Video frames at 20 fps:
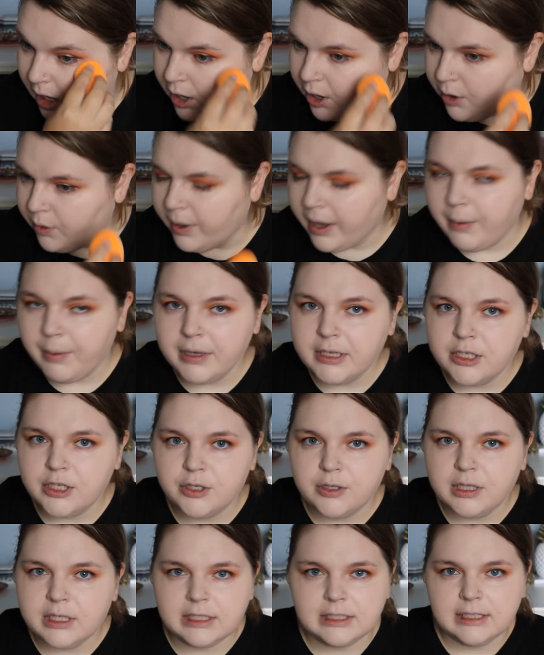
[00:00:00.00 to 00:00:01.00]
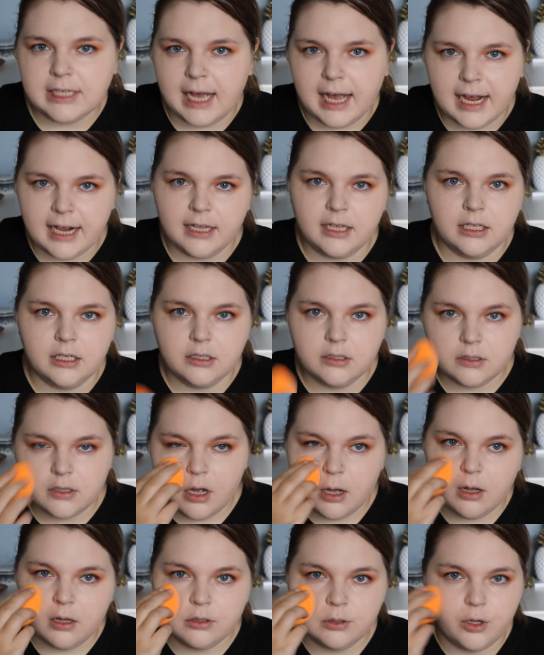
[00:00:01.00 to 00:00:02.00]
oh, I went to this island
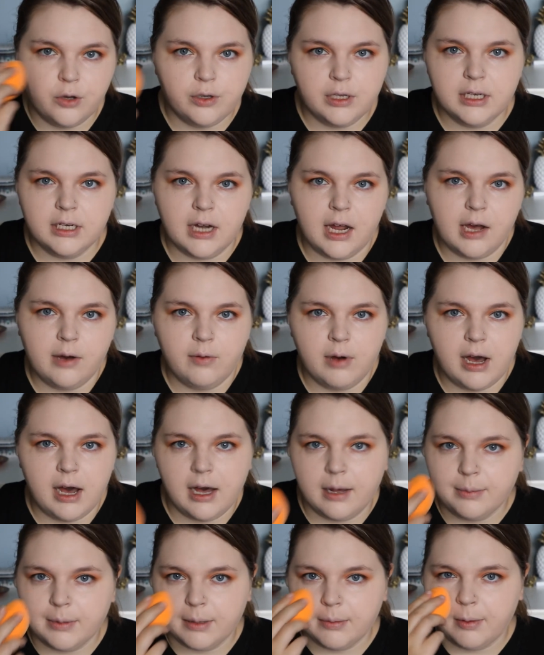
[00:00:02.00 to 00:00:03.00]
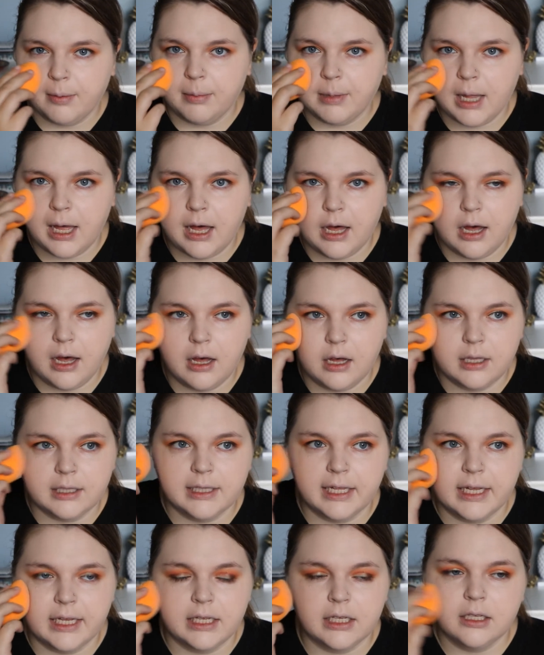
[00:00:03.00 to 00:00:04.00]
called Okinawa, blah, blah, blah, and,
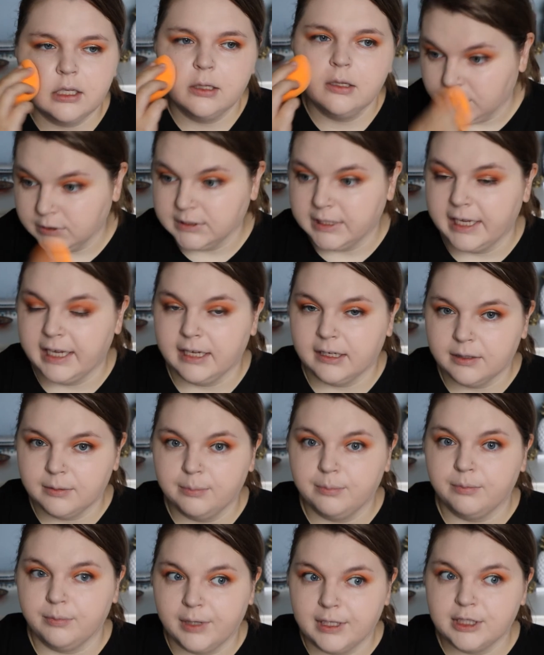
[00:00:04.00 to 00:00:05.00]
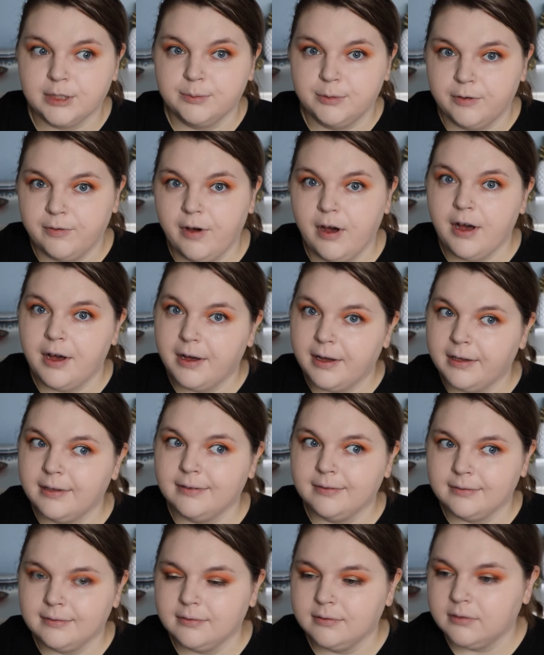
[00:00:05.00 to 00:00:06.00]
like, was like, let's move
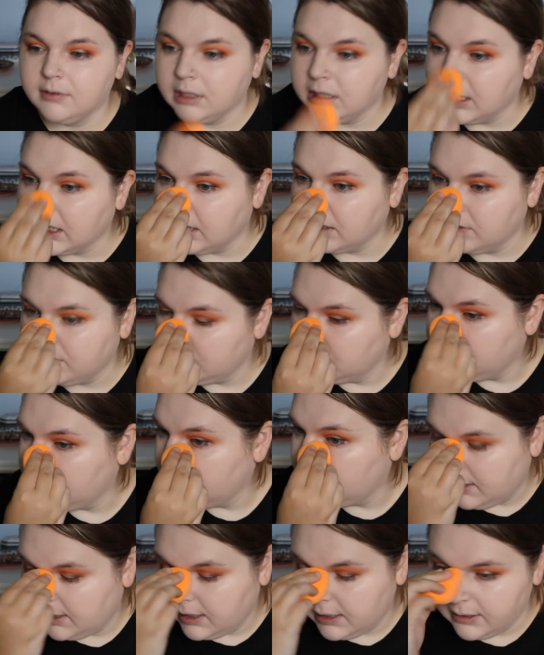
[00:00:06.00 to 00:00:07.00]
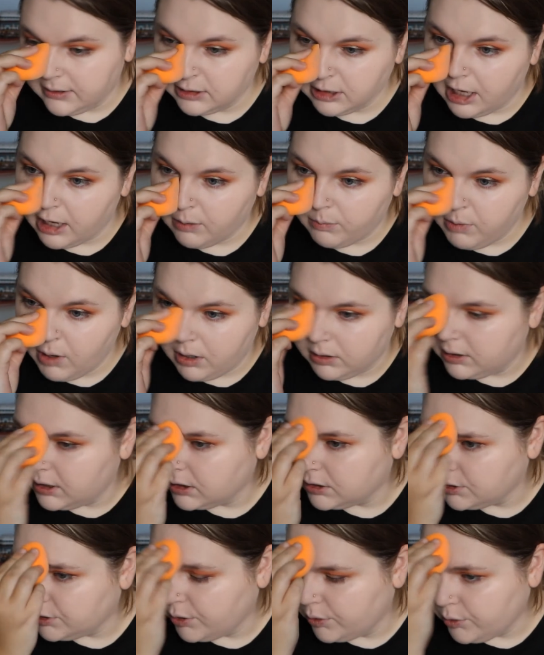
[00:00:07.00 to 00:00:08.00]
on, you know? And he was like, well,
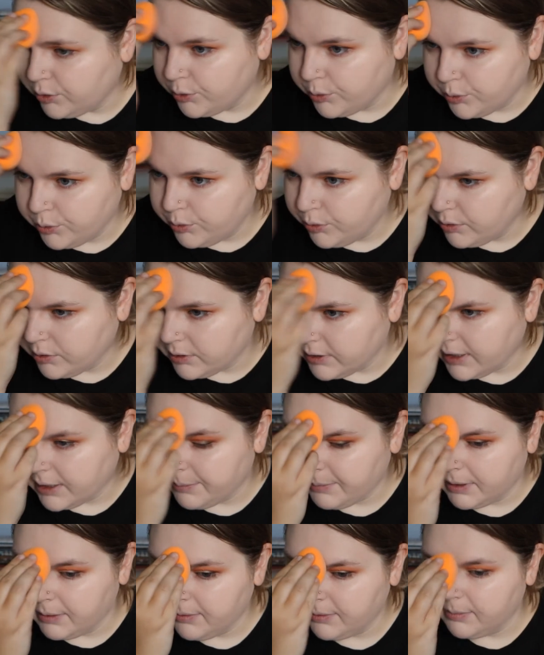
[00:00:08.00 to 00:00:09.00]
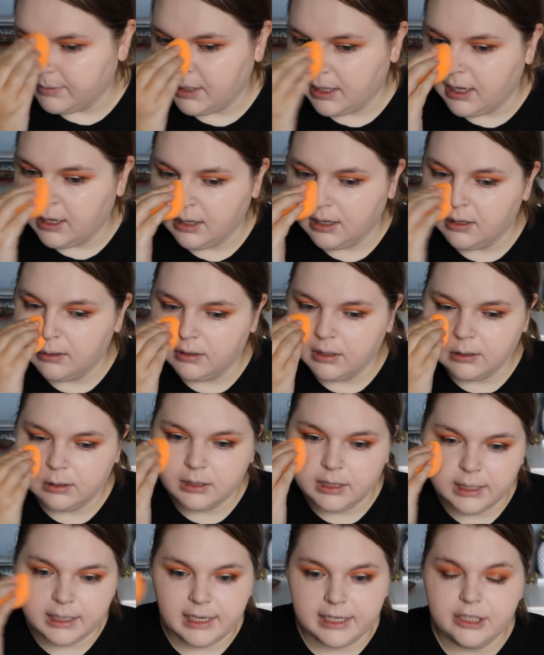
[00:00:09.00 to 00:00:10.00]
that's so cool, like, blah, blah, blah.
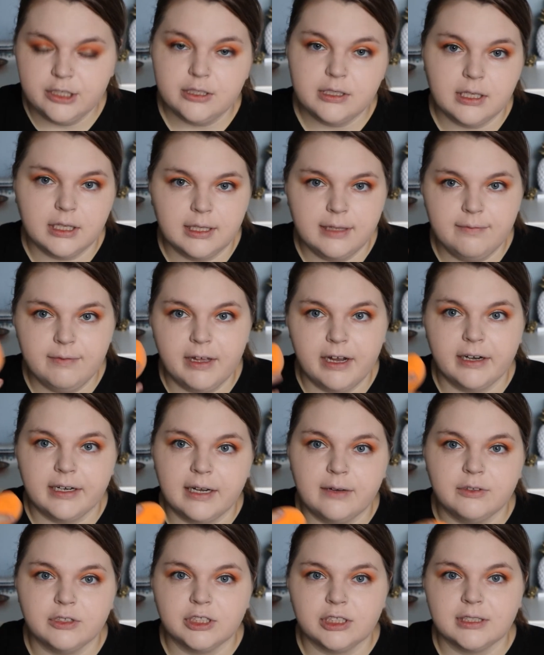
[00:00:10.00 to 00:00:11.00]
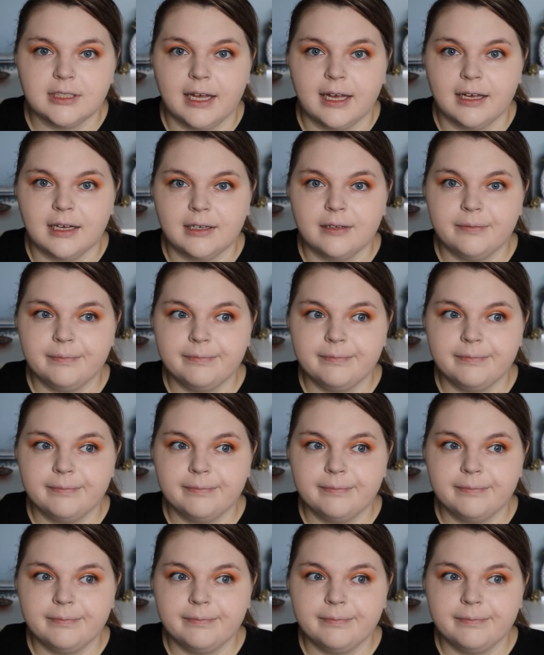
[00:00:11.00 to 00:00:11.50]
Like, I used to live there, and I was just like,